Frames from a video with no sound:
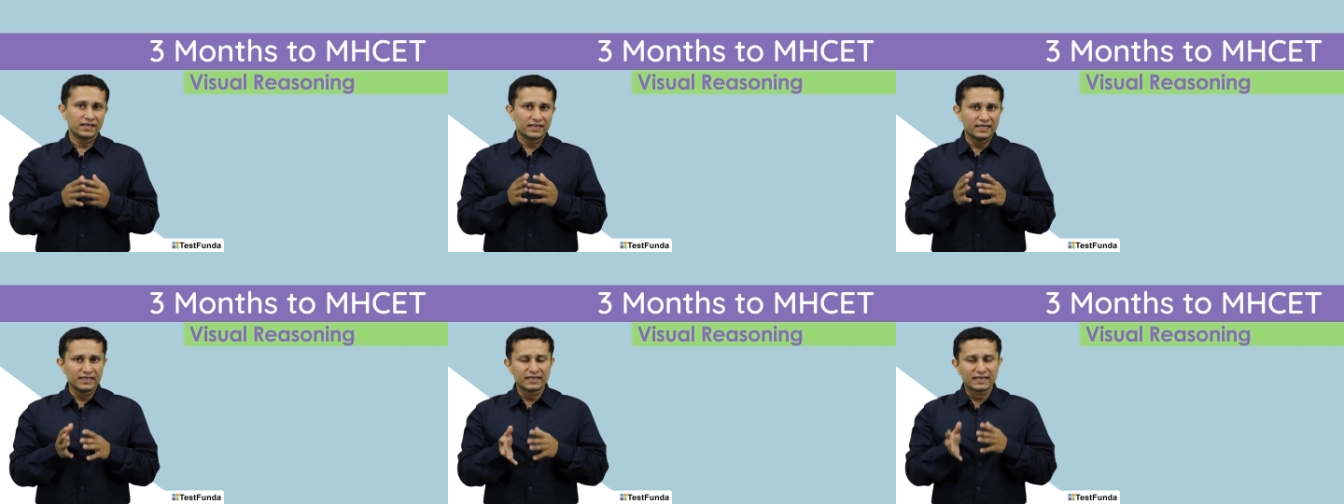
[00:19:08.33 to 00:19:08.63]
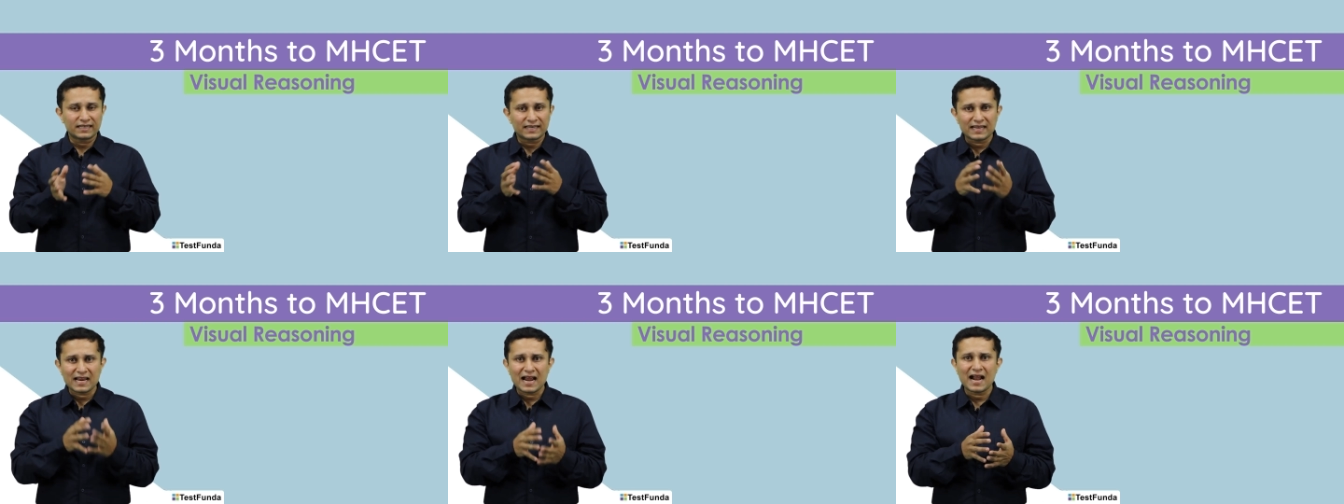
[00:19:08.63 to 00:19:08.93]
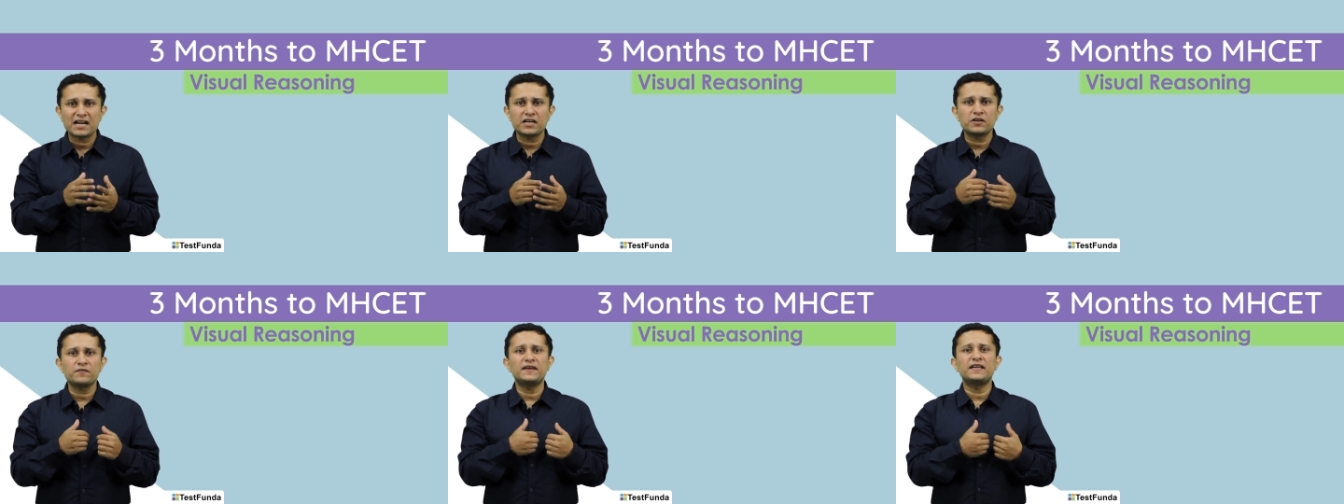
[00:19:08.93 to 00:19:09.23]
In
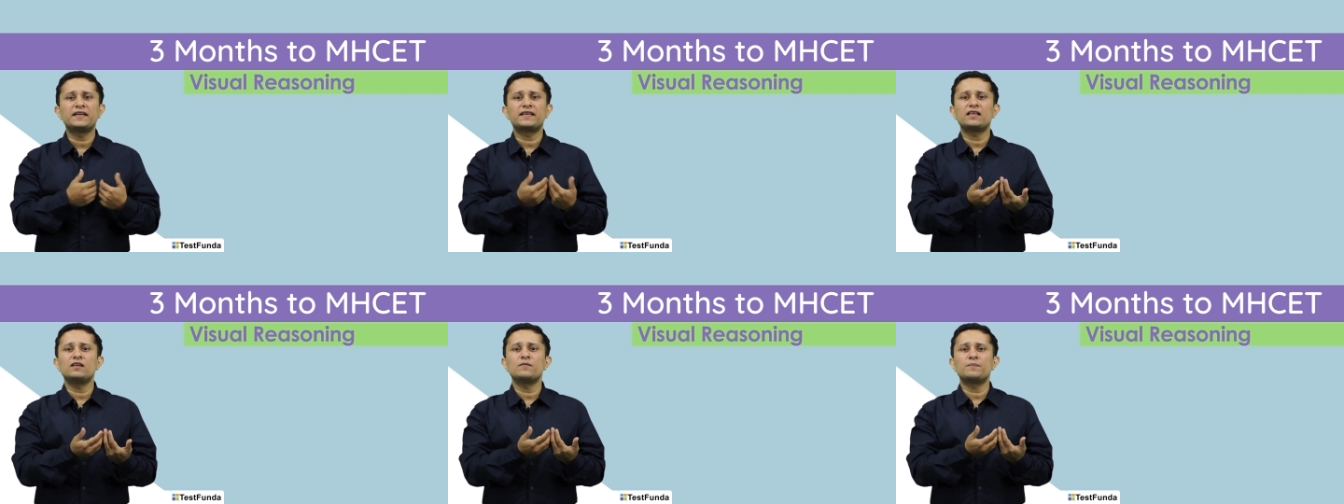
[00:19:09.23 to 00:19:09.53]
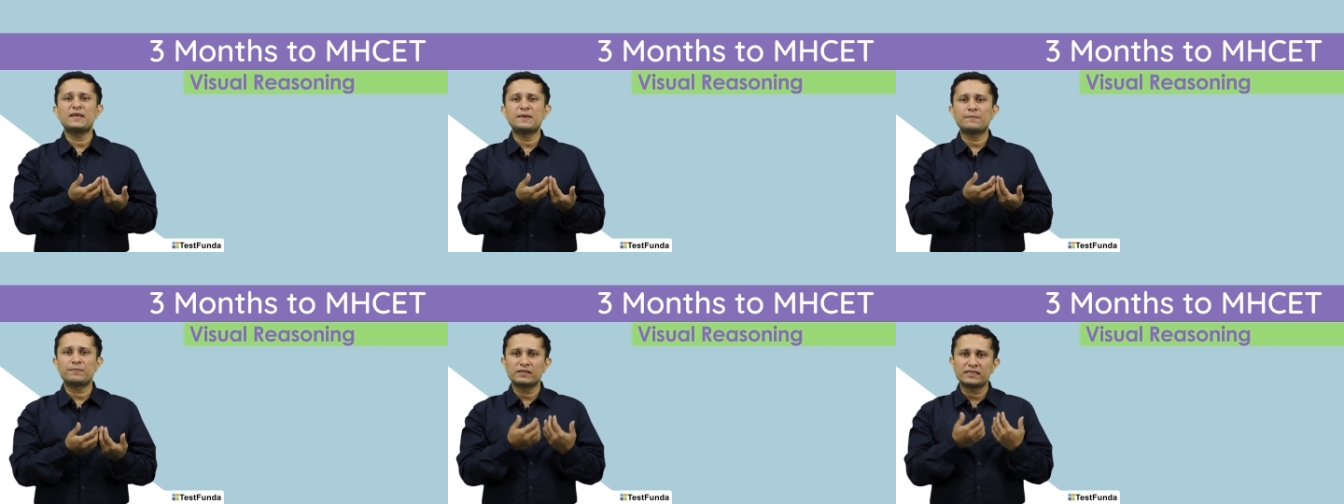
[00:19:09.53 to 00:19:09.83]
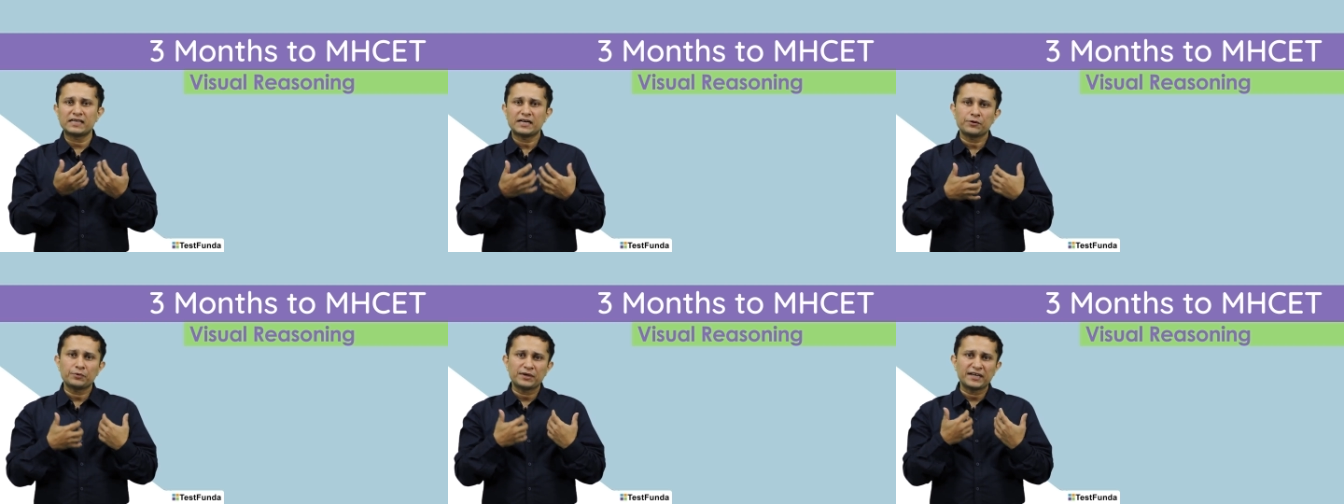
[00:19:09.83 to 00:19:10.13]
CAT, we tell
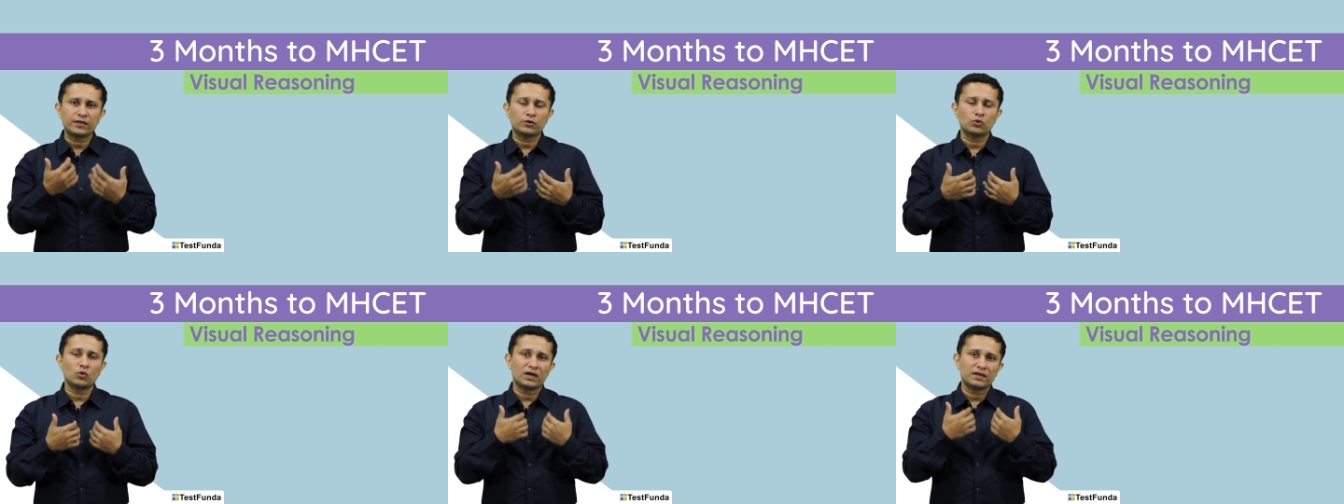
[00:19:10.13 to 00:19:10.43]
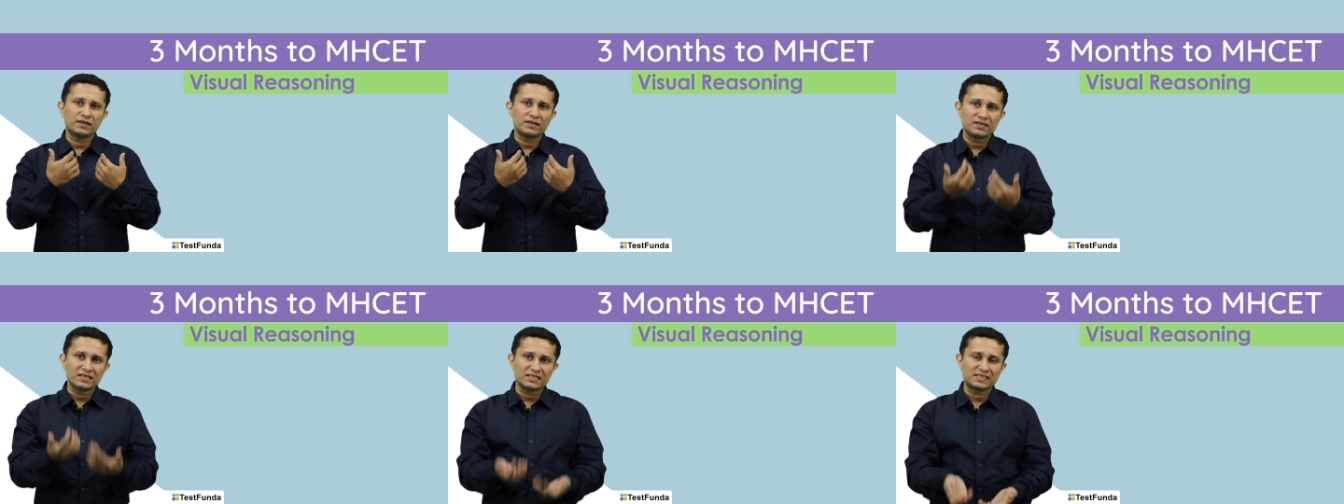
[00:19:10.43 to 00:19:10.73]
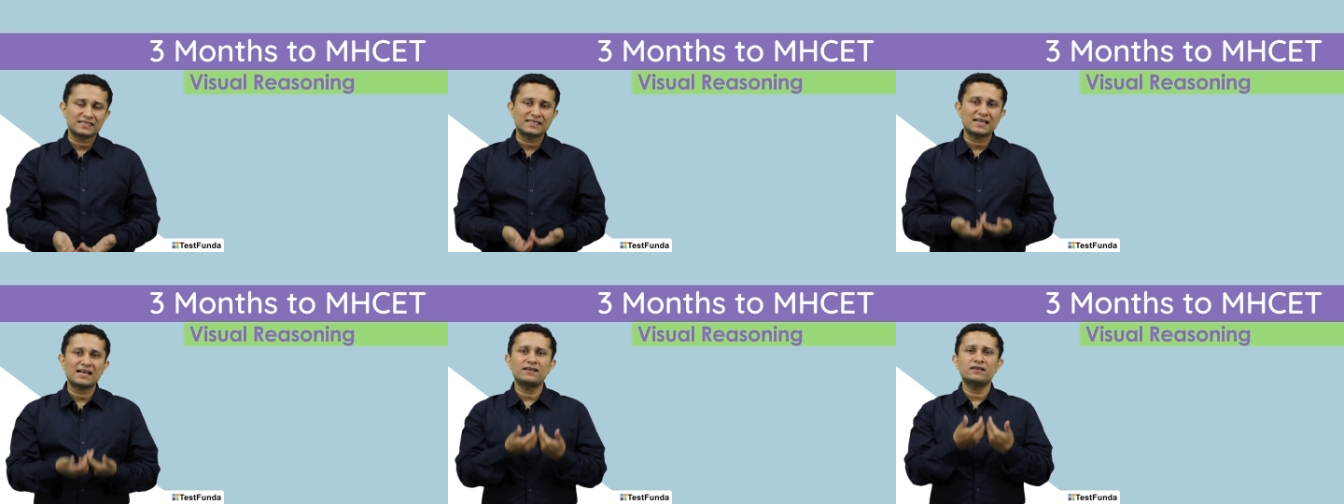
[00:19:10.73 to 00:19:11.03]
people that you need to
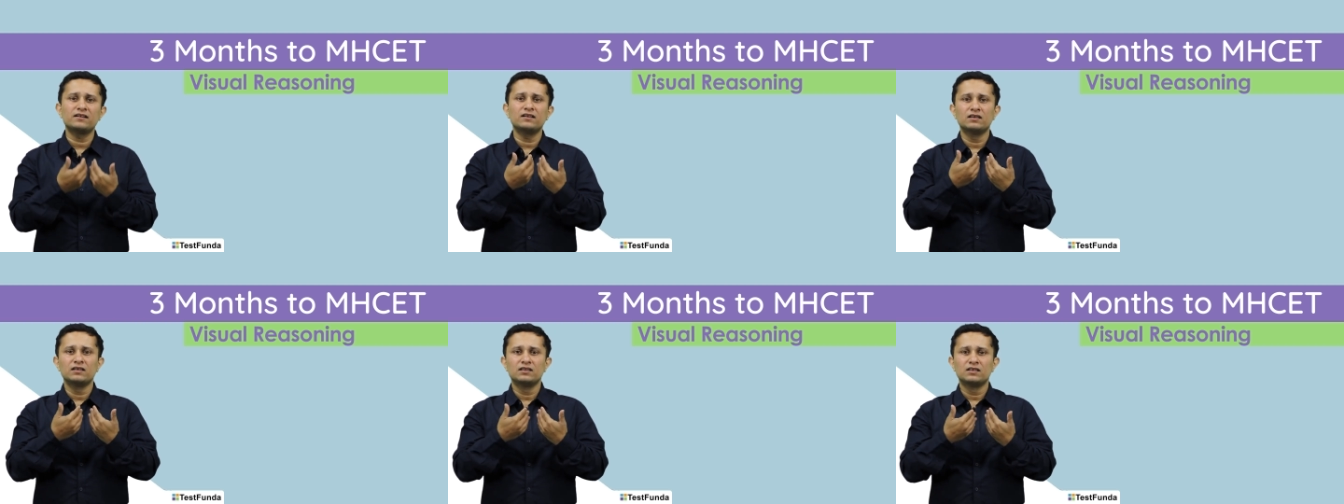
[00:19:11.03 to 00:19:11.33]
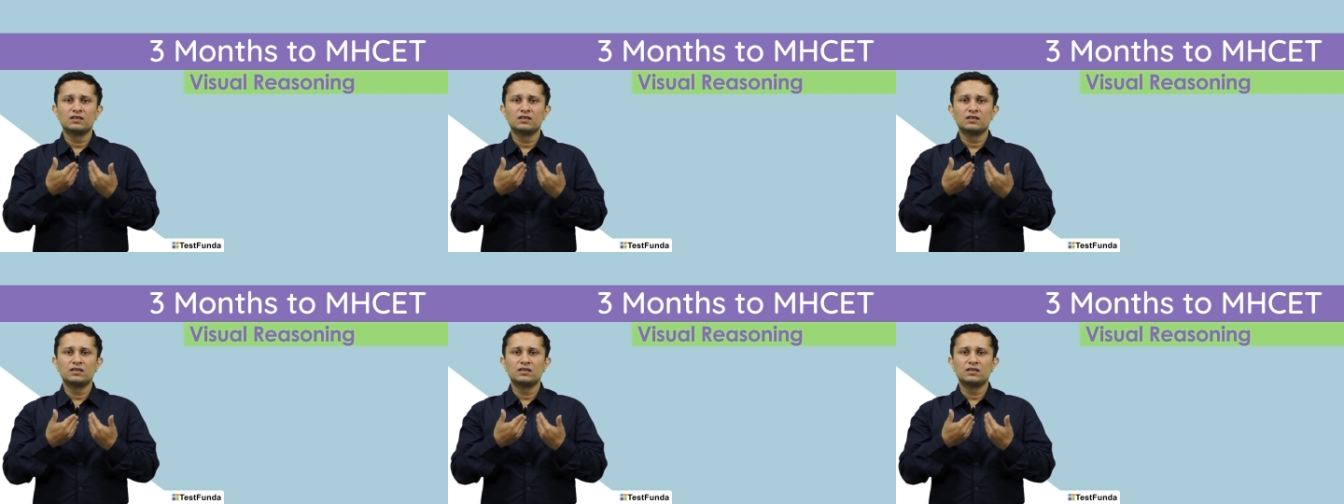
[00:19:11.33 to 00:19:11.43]
understand